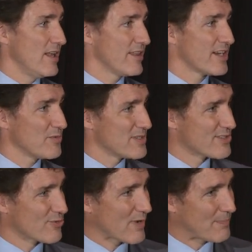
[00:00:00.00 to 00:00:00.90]
that it was
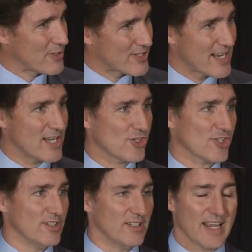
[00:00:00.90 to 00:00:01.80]
the
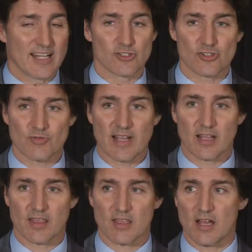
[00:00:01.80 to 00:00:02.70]
reputation and
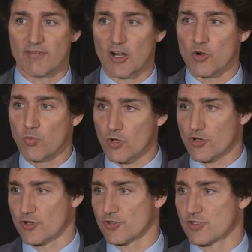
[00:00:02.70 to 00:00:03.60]
strength of our
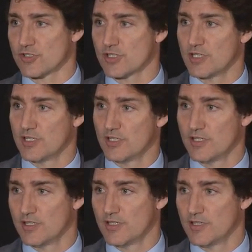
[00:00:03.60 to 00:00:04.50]
workers
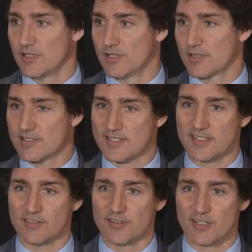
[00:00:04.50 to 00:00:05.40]
that
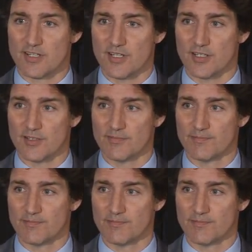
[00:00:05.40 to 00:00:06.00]
sealed the deal.